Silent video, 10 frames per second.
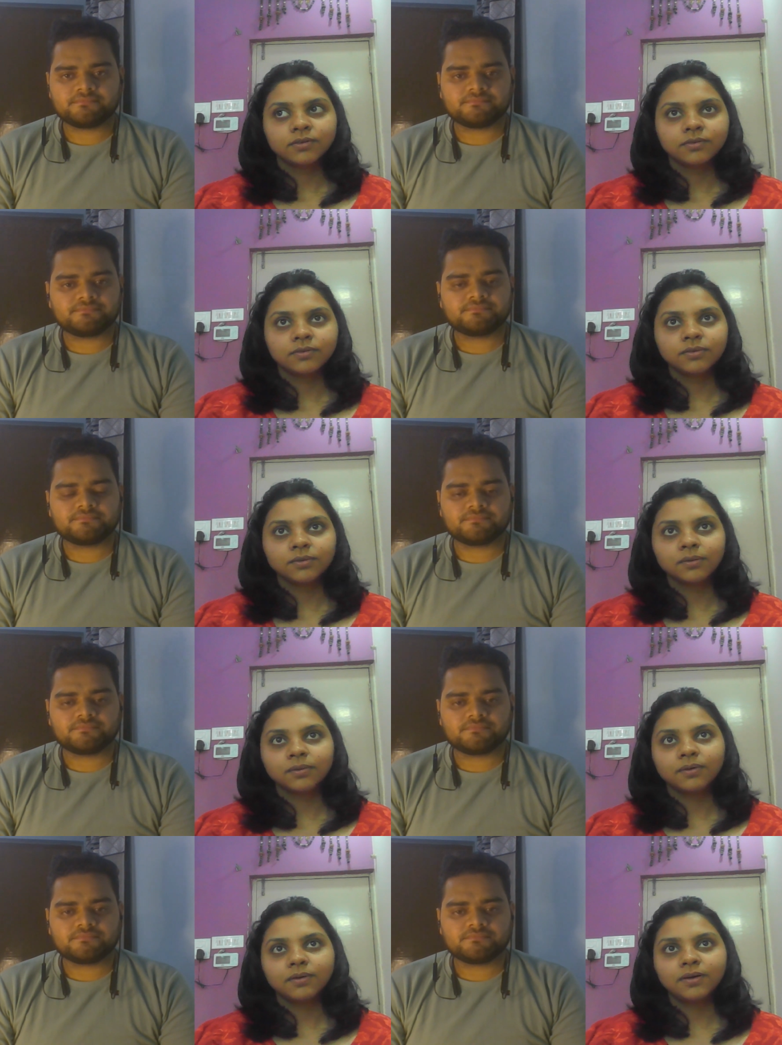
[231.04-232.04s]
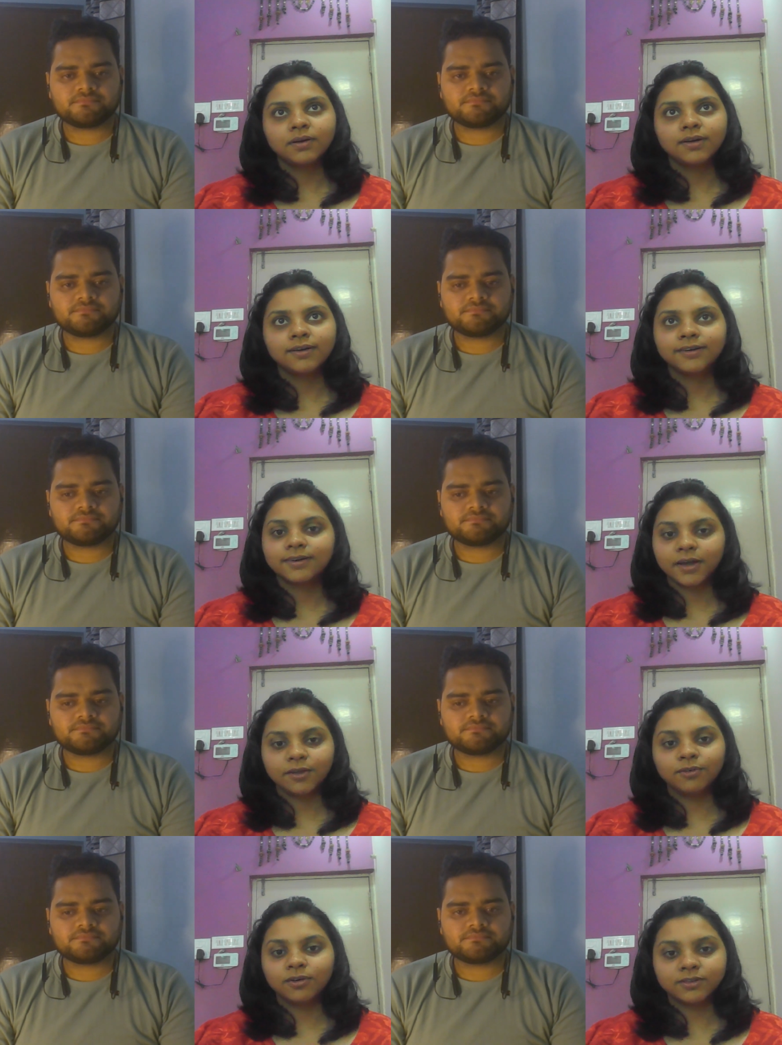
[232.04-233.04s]
Speaker 1: So uh, I was
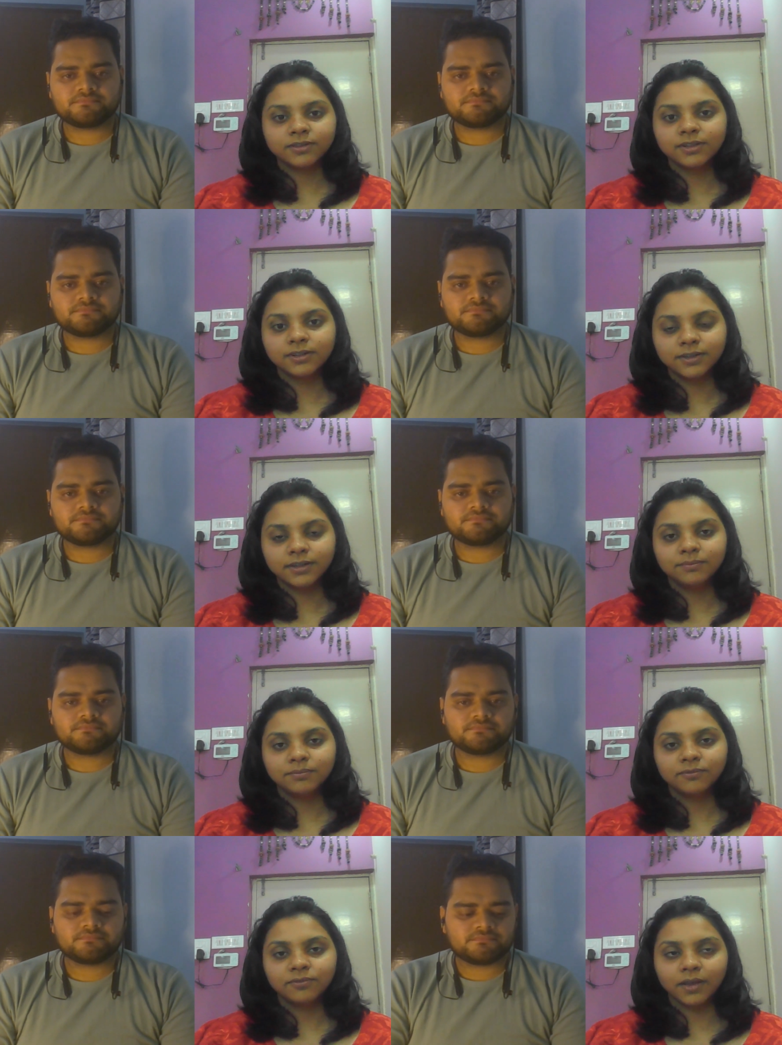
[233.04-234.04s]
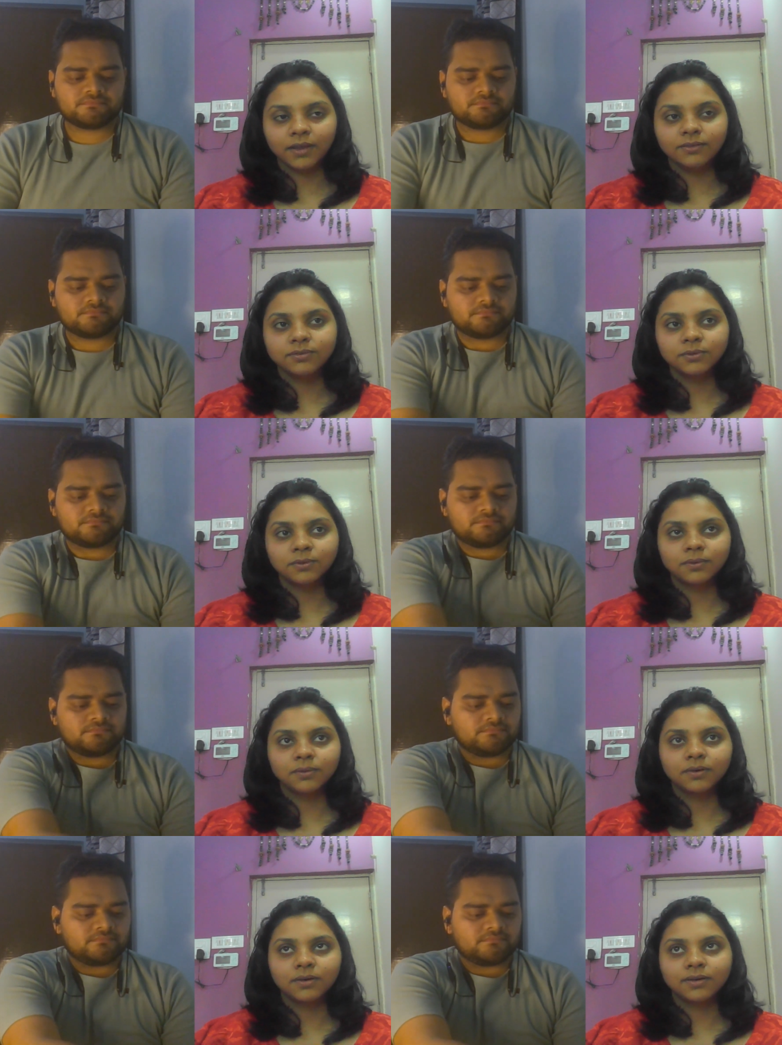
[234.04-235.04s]
in learning phase, so
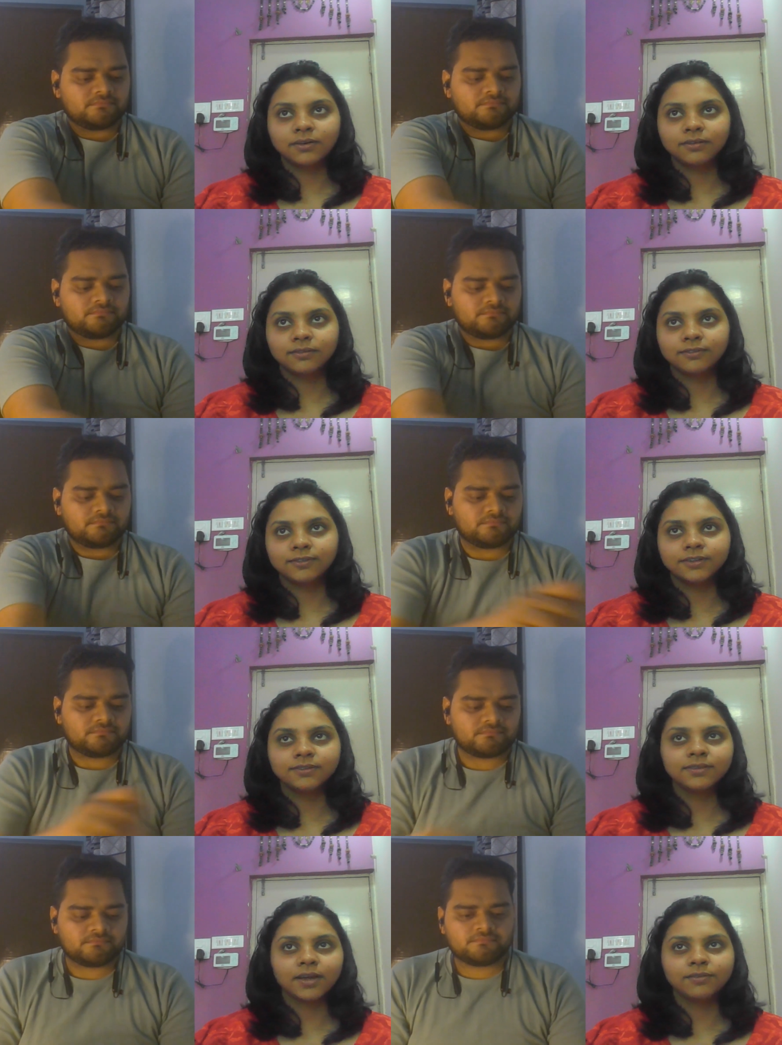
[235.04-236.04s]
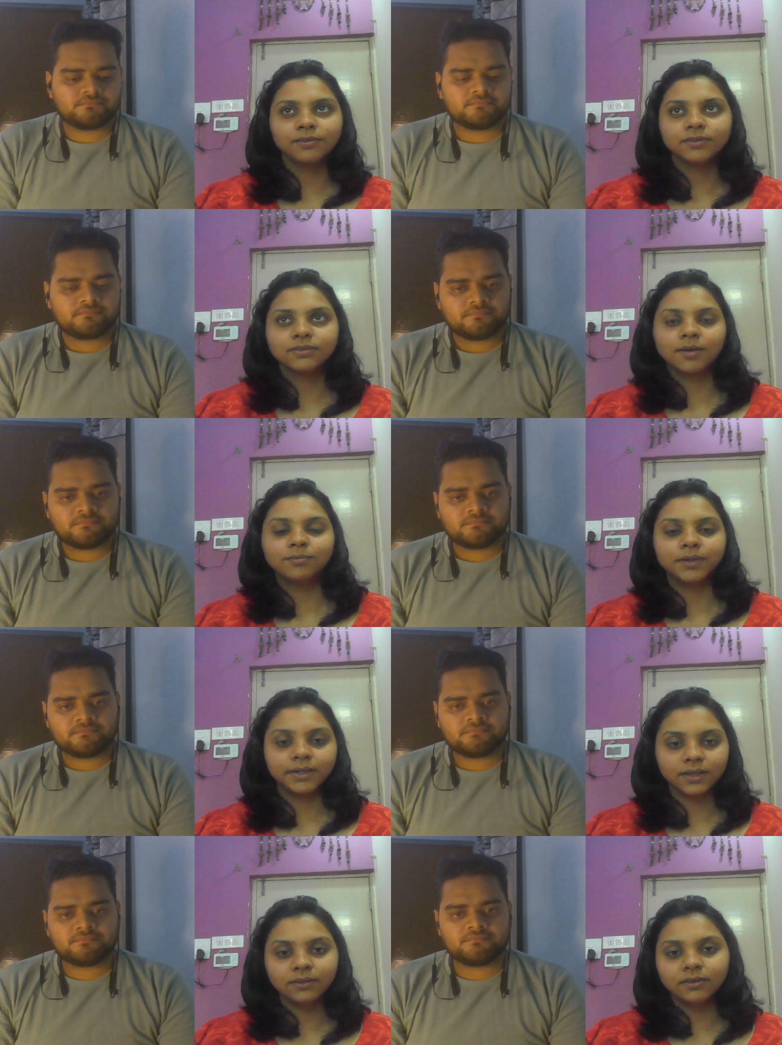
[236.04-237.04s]
uh, just I was completing the
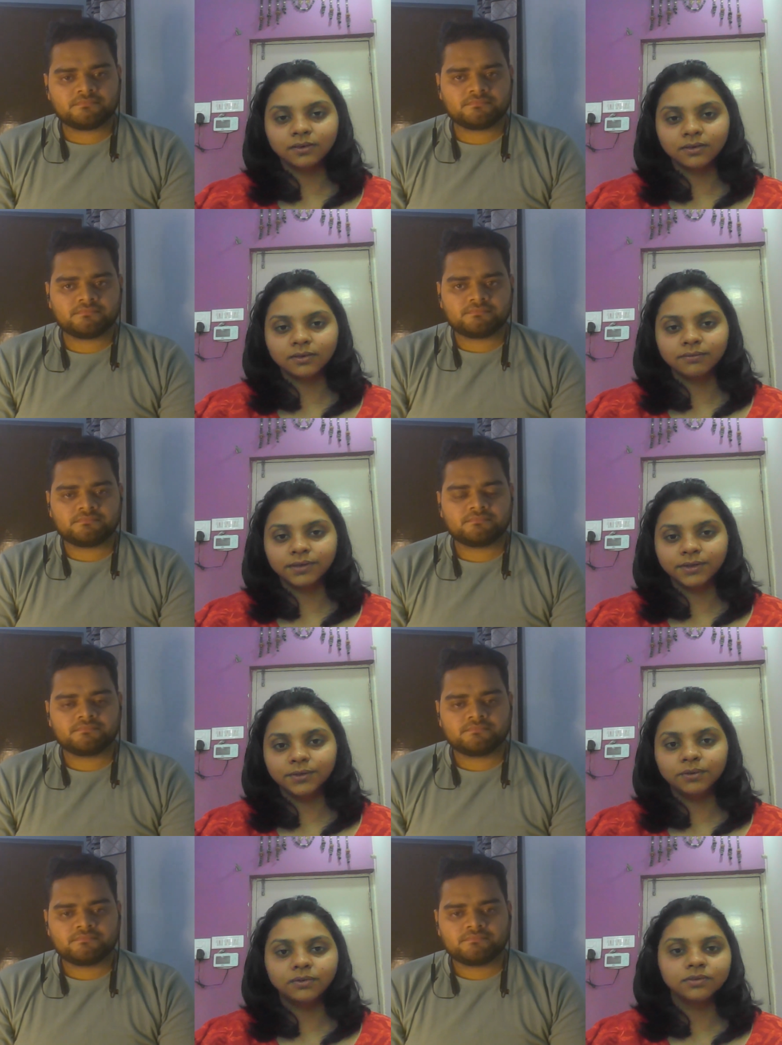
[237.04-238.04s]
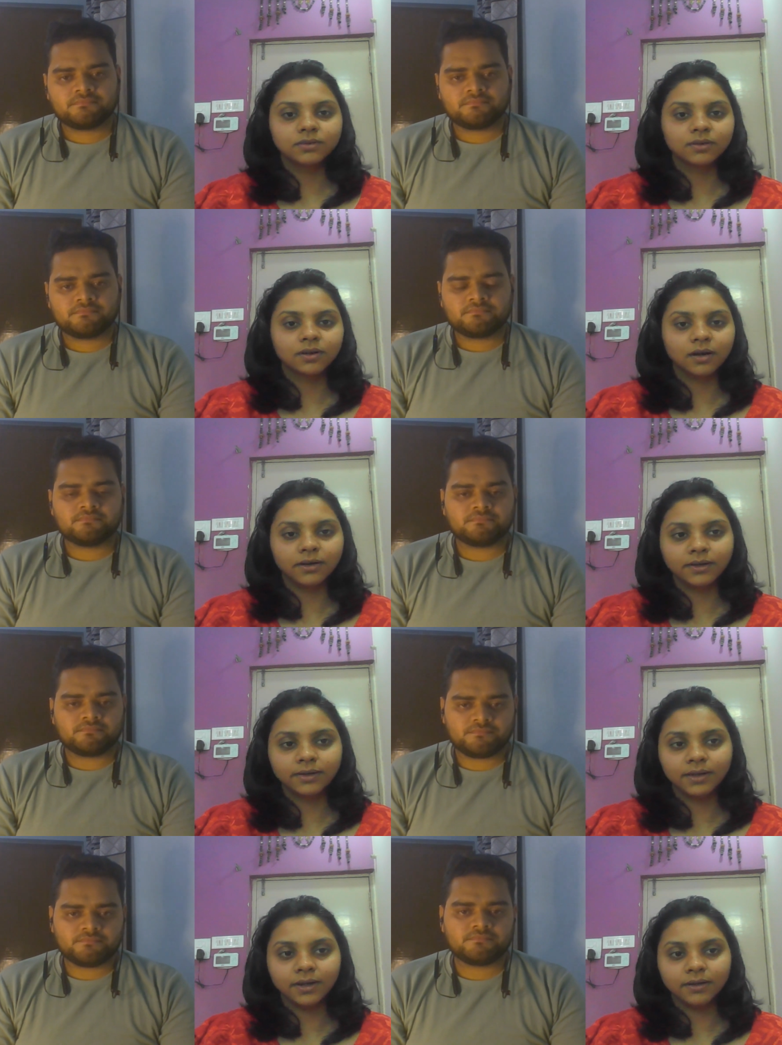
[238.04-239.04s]
uh, videos, uh,
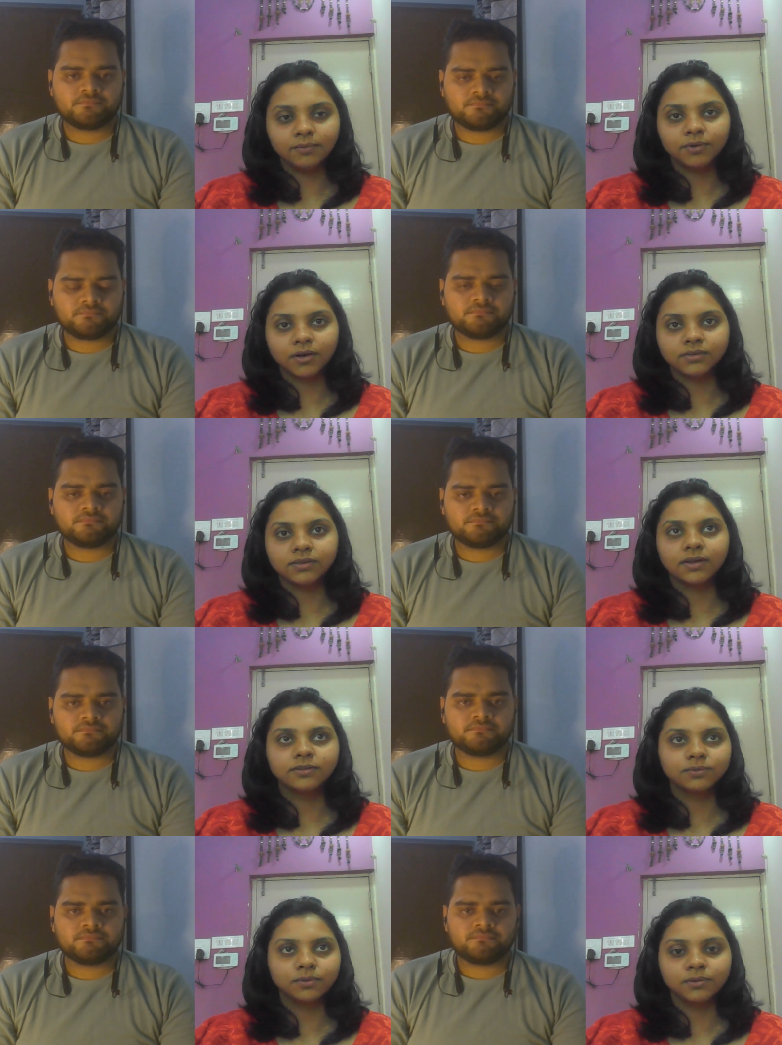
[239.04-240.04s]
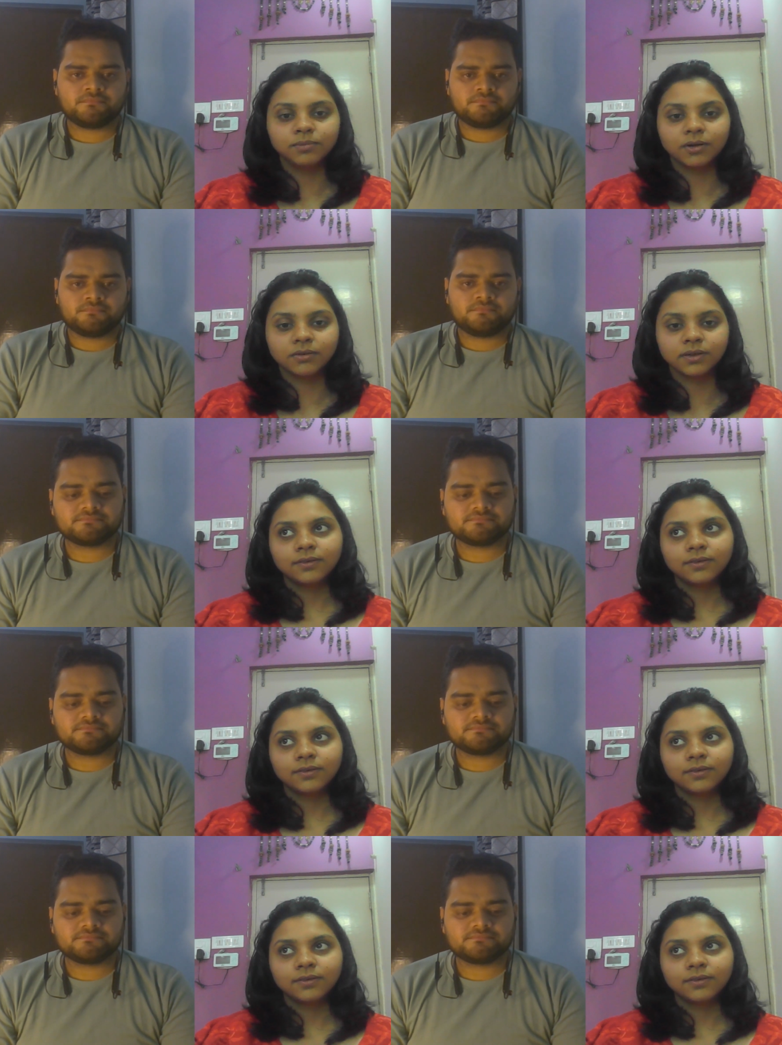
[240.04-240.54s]
creating projects, doing projects.